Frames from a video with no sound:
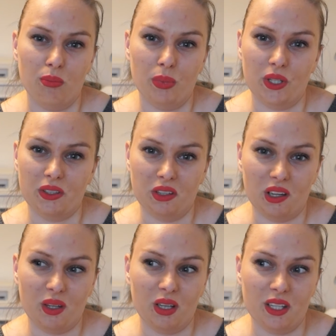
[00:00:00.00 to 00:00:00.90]
but
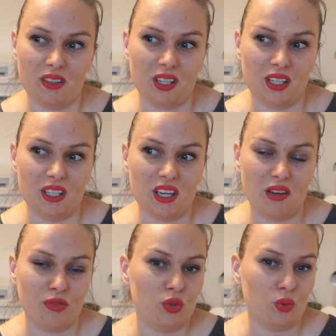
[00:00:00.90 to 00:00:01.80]
nonetheless I didn't
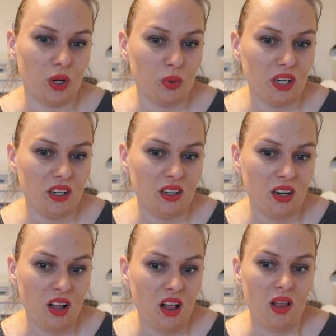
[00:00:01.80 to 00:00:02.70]
have to worry
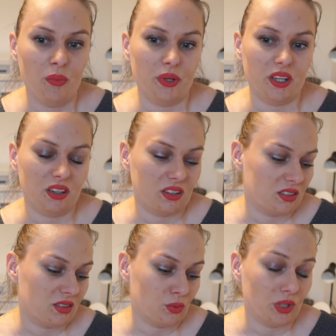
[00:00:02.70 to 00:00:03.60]

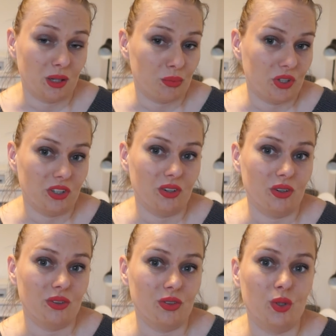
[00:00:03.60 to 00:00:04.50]
because when I put it
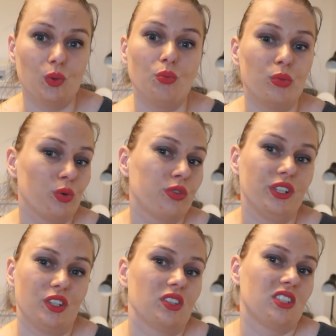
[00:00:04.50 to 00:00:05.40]
on you
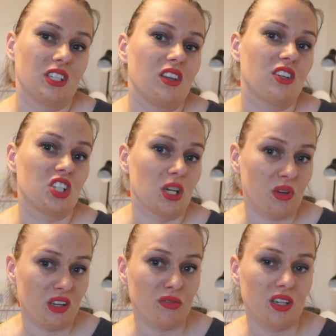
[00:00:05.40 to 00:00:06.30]
mostly just see the
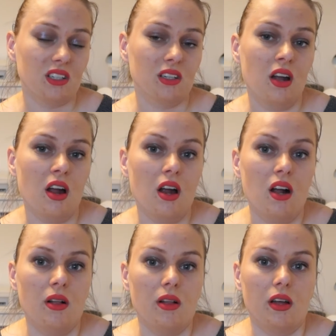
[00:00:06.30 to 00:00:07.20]
shimmer effect.
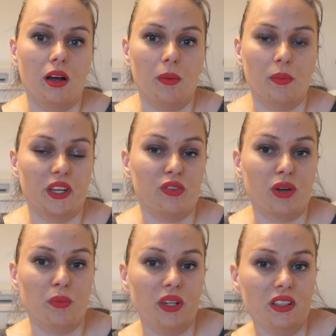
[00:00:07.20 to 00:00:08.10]
Um, if
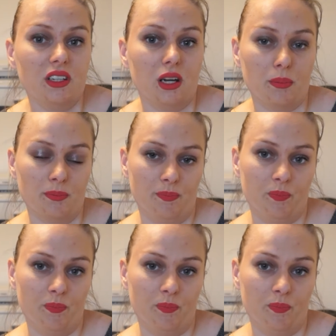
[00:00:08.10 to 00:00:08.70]
I build it up